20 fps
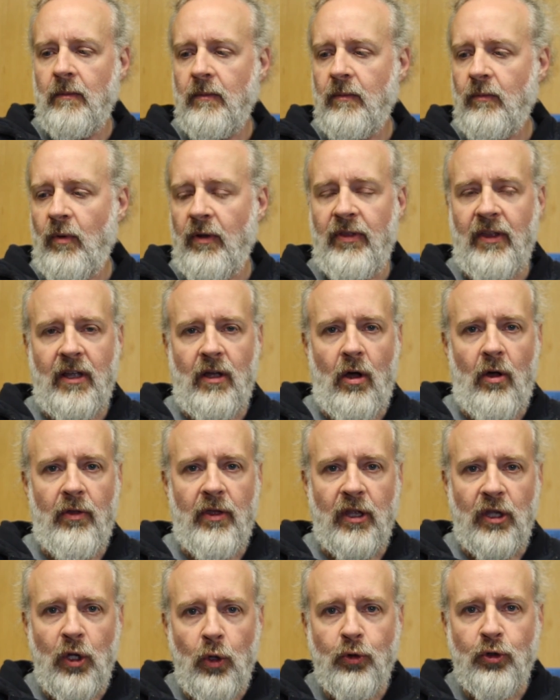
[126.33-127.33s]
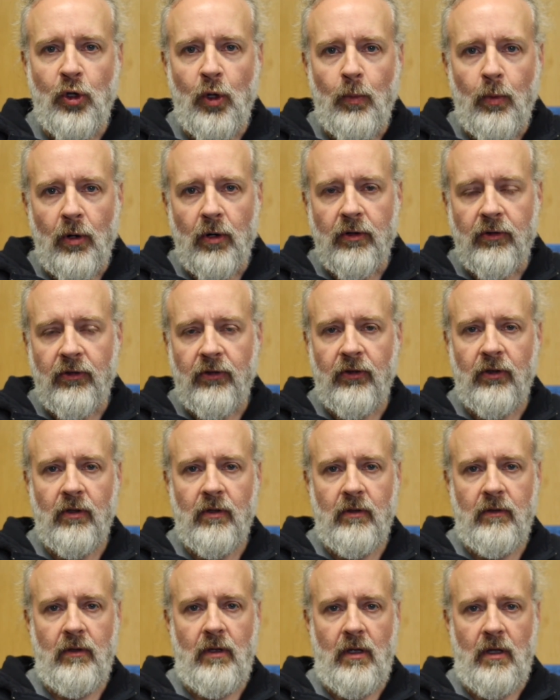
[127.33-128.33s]
what they call the
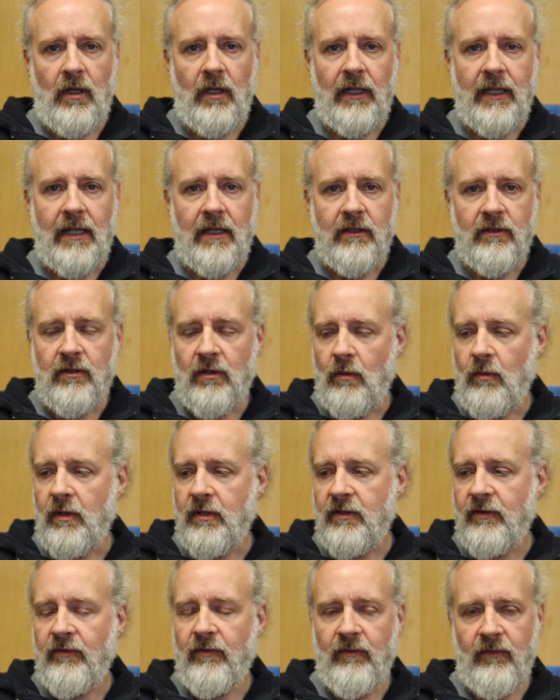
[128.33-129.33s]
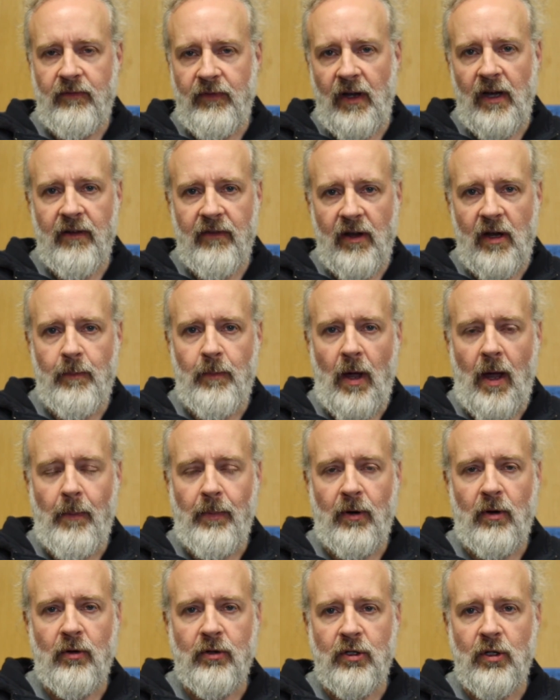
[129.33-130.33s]
YouTubers lens. So it's very, very
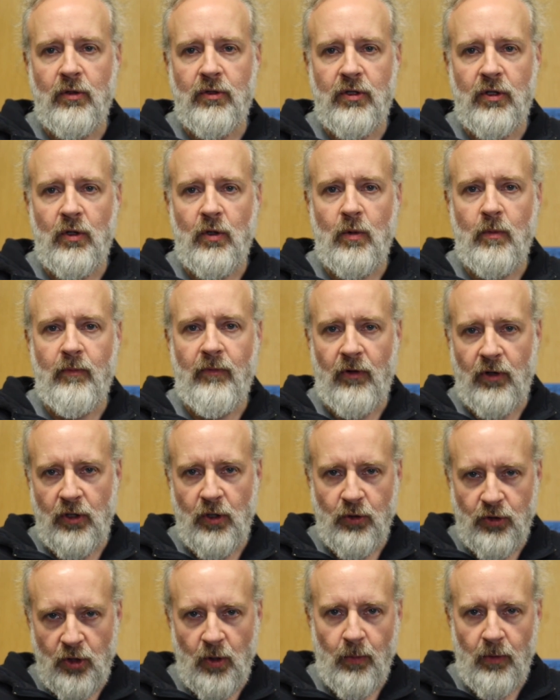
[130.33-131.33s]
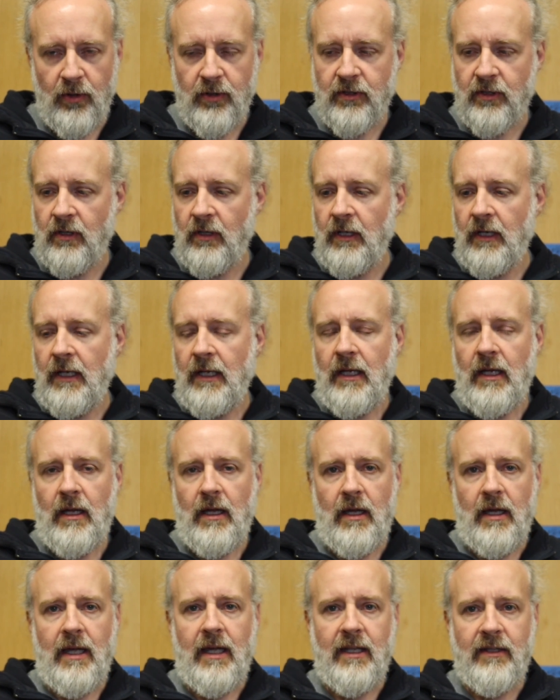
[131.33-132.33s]
popular on YouTube for YouTubers.
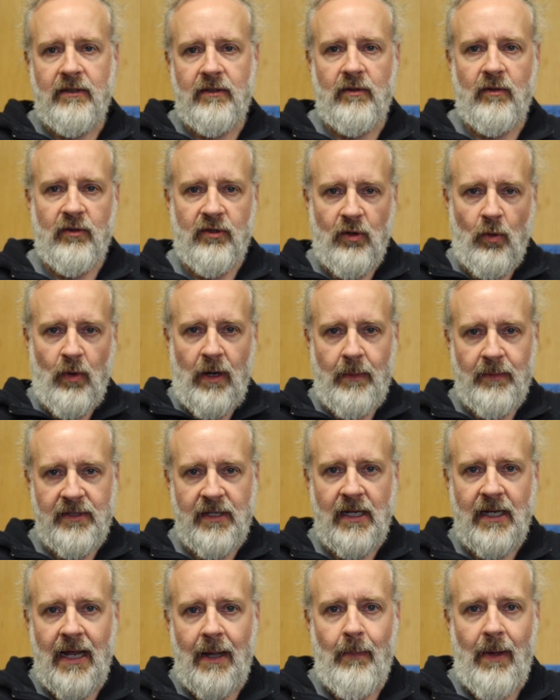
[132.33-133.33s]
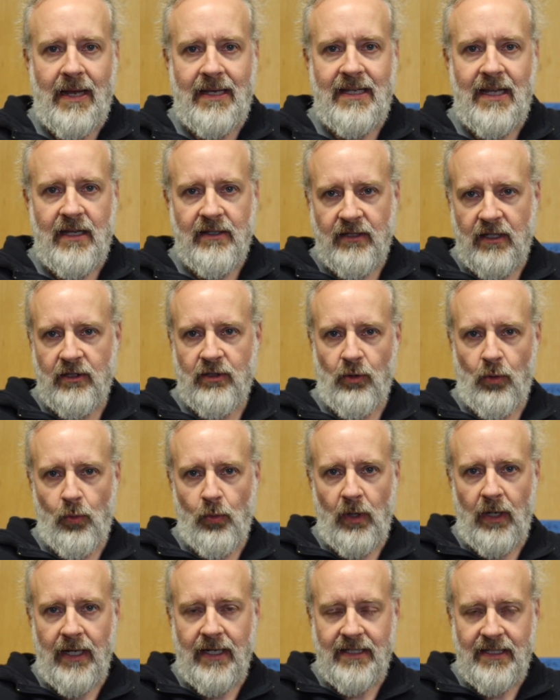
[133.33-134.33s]
So when I'm sitting at my desk, it's a
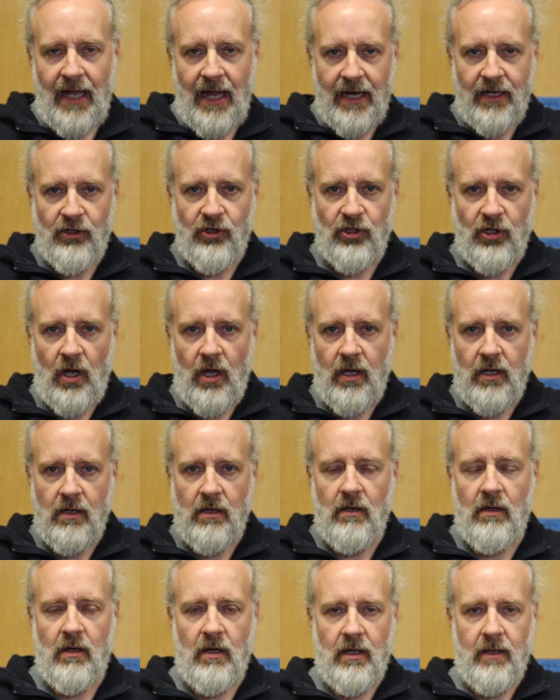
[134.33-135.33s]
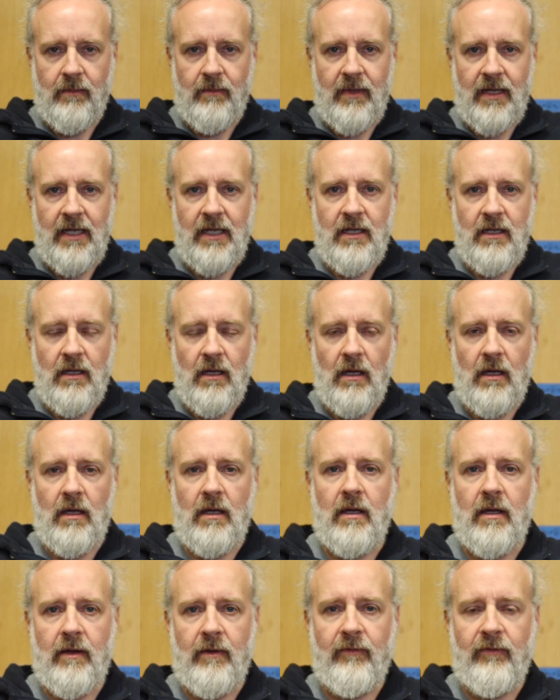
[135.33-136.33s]
really tight shot on me
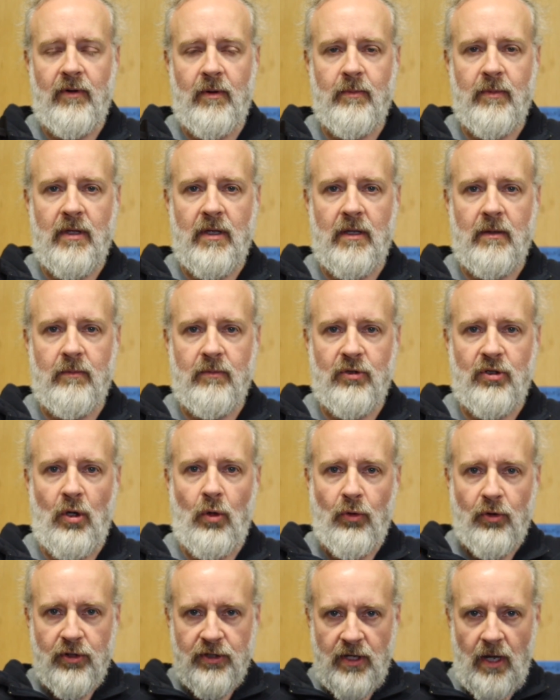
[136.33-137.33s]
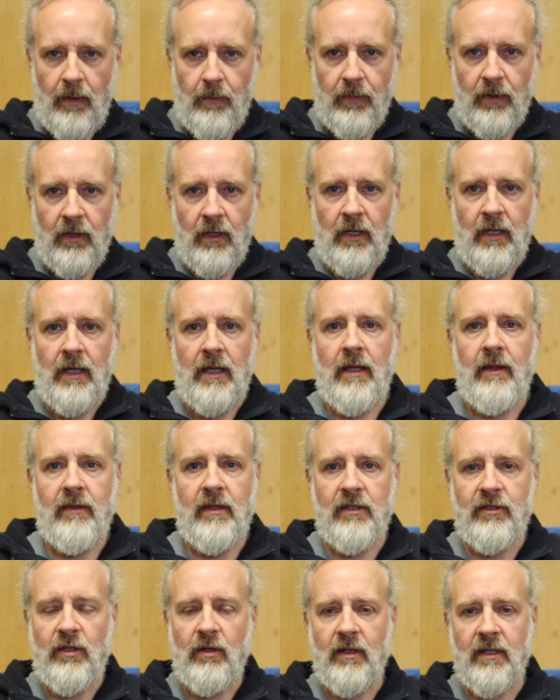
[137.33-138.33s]
from the shoulders up.
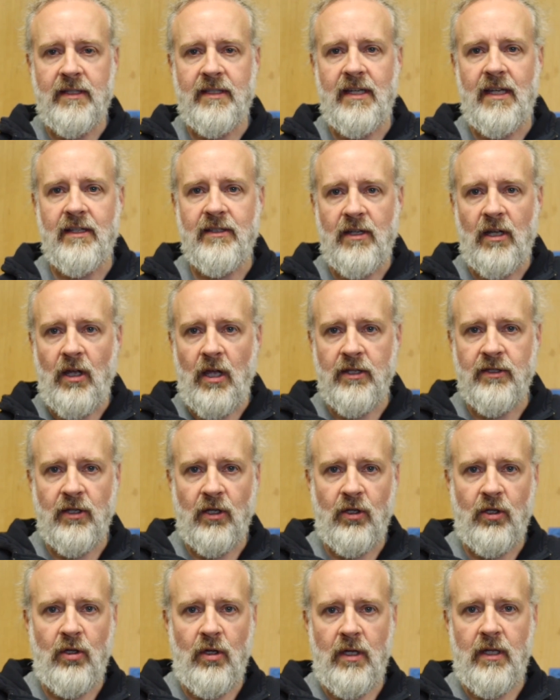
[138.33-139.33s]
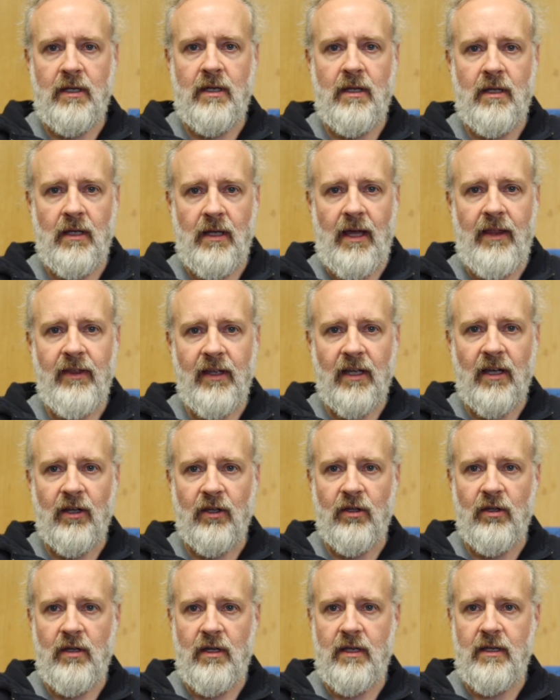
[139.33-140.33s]
This you can see is a good, I think a
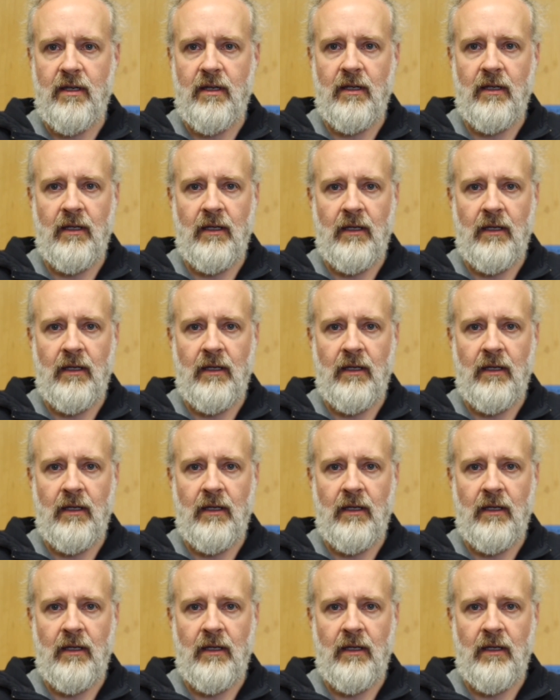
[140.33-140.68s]
good